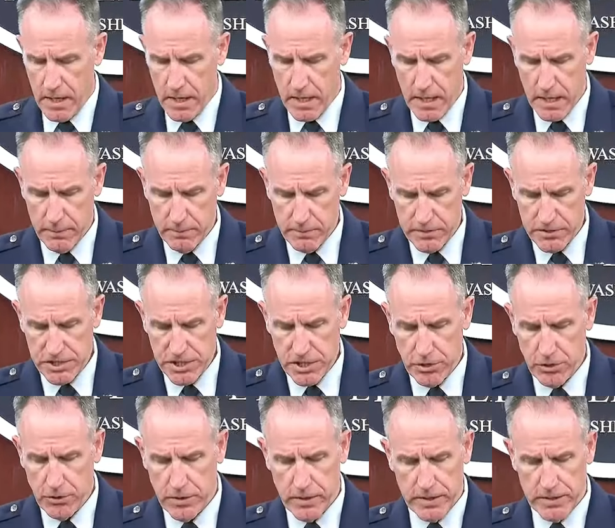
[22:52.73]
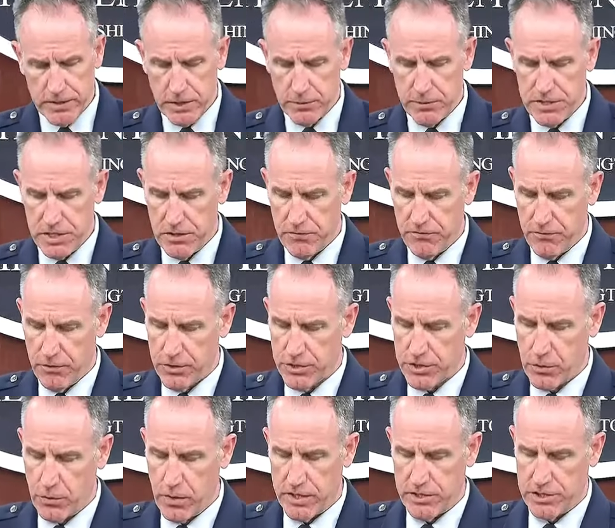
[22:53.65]
Um, so in terms of your
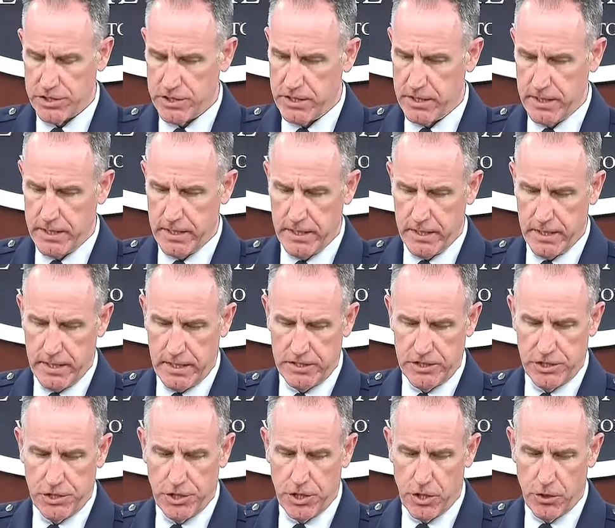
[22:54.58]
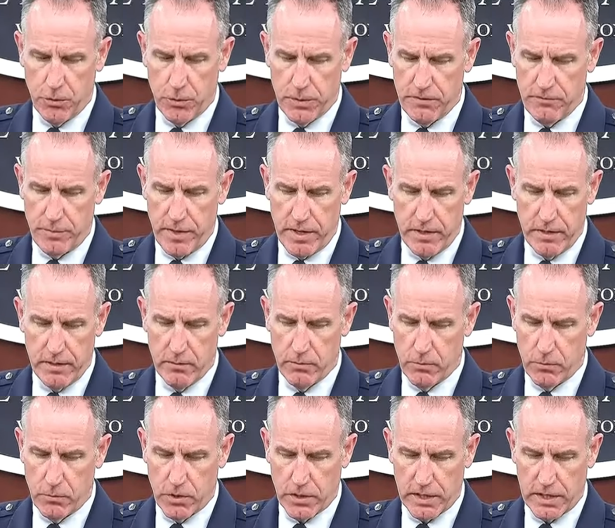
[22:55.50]
first question, uh, as you know, we've
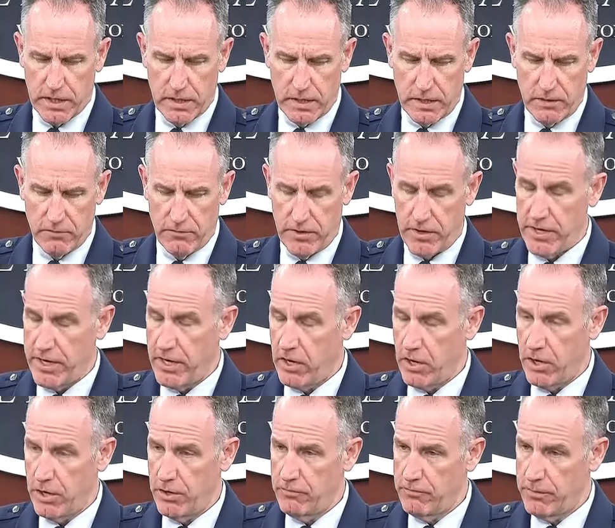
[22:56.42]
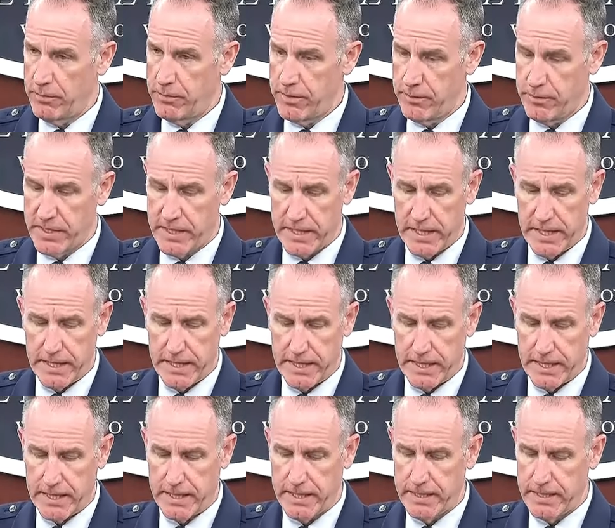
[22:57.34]
been working very hard from the
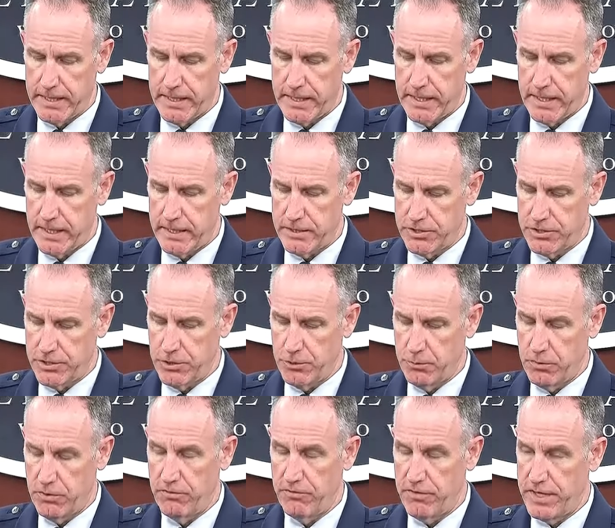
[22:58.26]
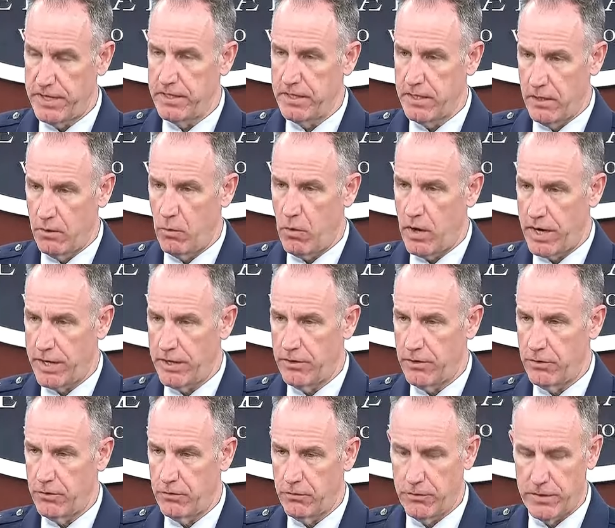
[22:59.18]
beginning uh, to prevent a
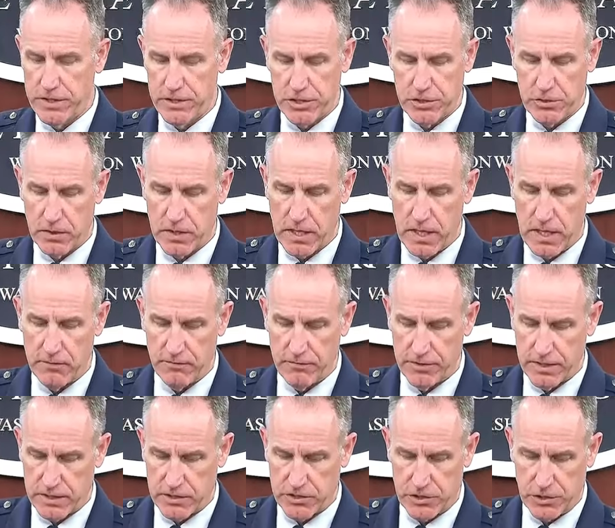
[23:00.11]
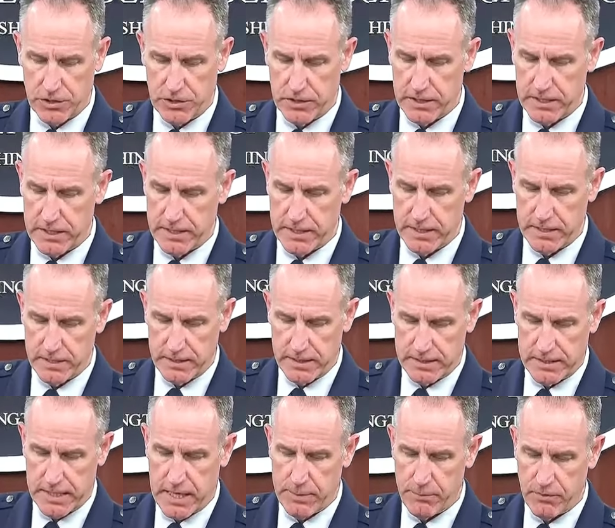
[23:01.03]
wider regional conflict. Certainly the,
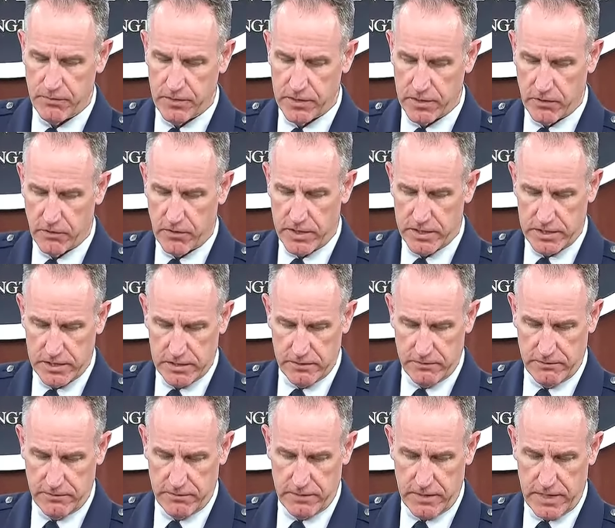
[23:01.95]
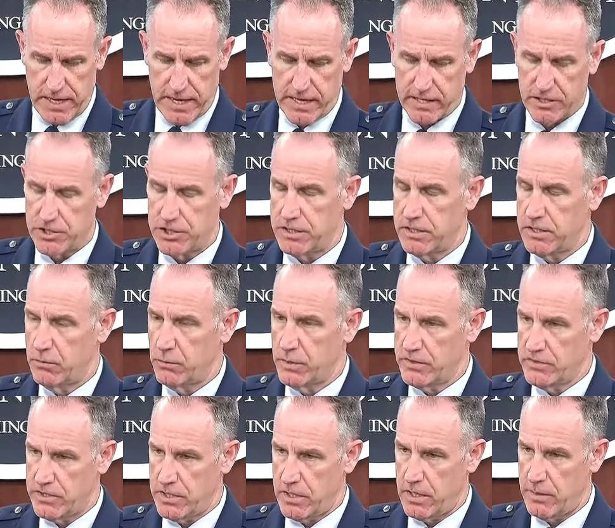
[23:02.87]
the type of aggressive action that
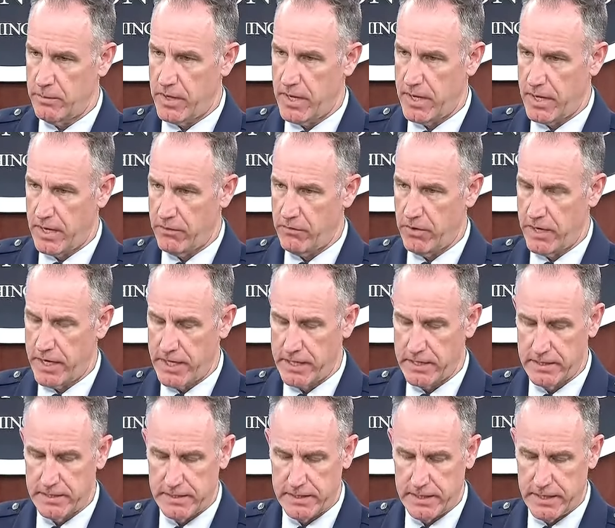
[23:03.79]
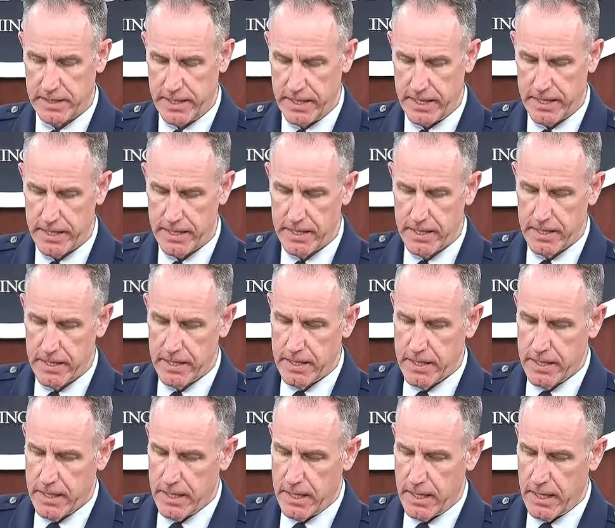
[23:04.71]
we saw by Iran today
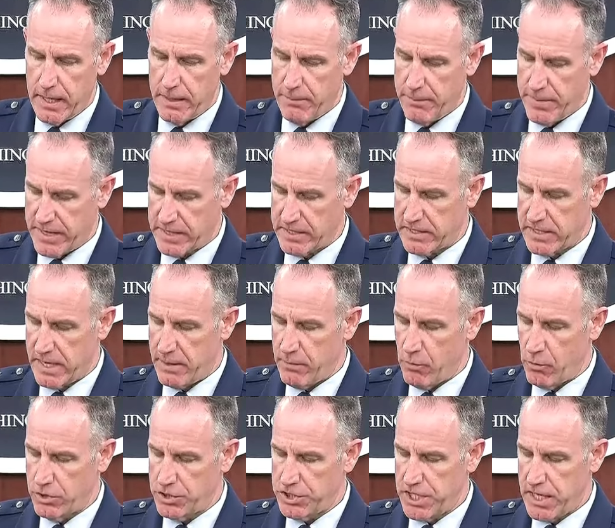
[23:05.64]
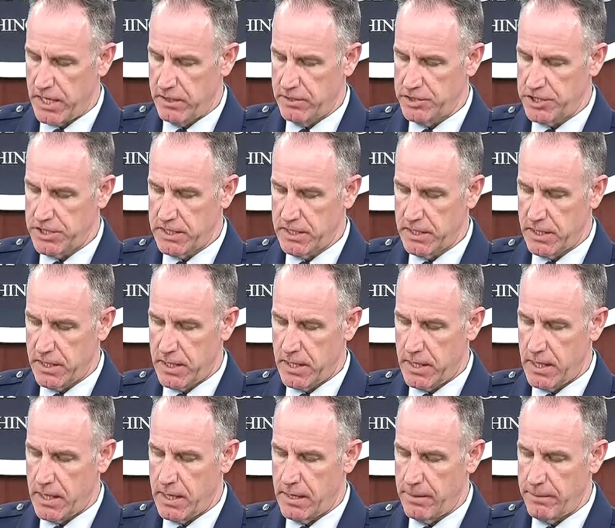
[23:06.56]
uh, makes that more challenging,
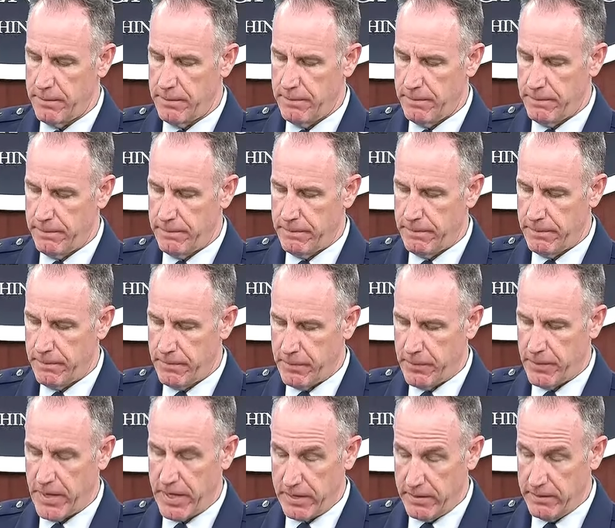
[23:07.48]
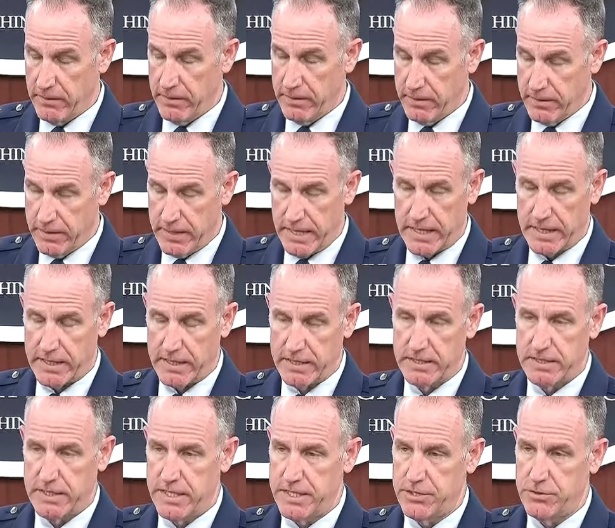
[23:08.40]
um, but that
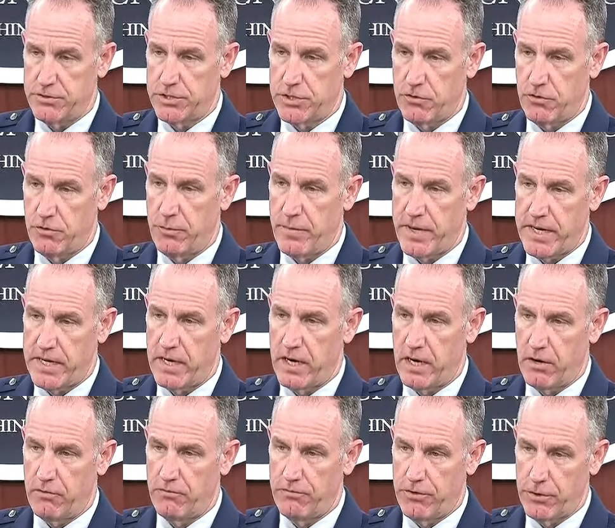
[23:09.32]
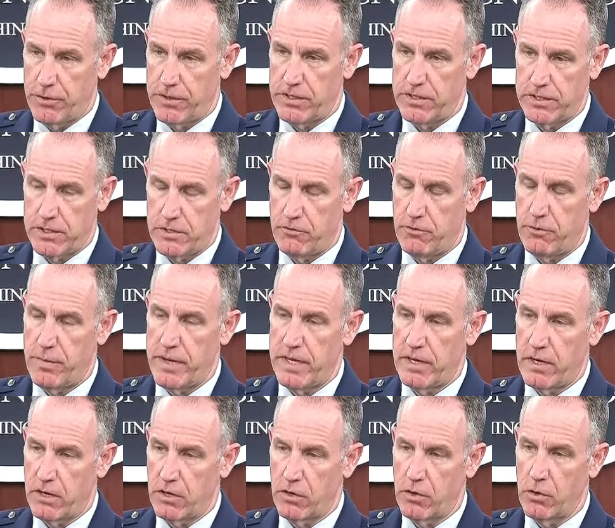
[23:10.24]
continues to remain our focus and
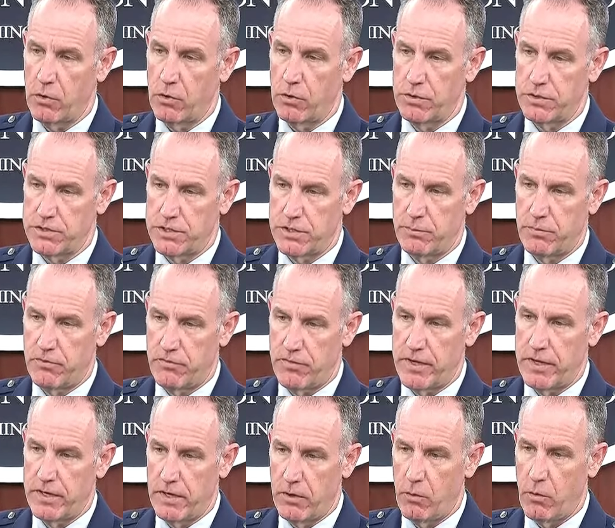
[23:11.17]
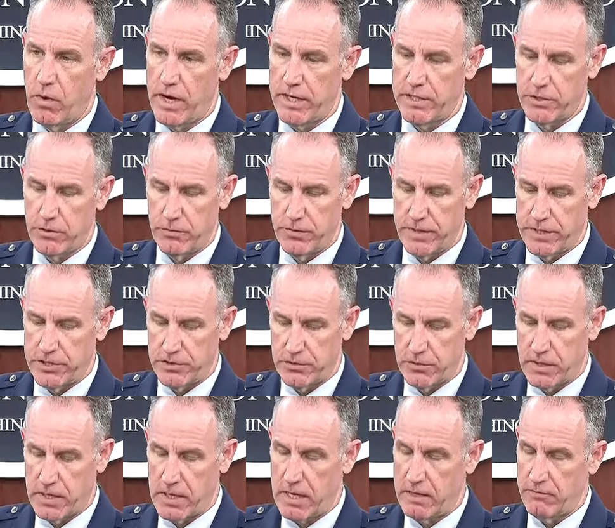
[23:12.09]
remain our goal is to prevent a wider
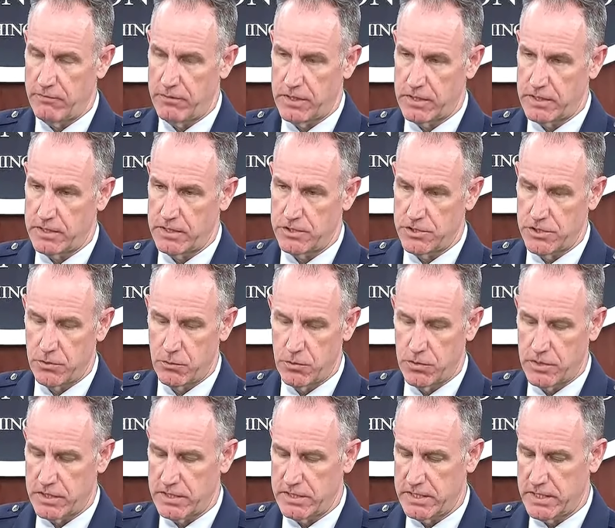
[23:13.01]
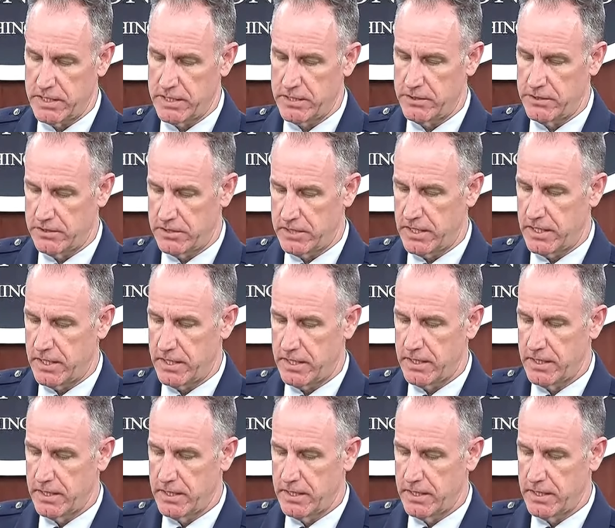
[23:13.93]
regional conflict. And so we'll continue to stay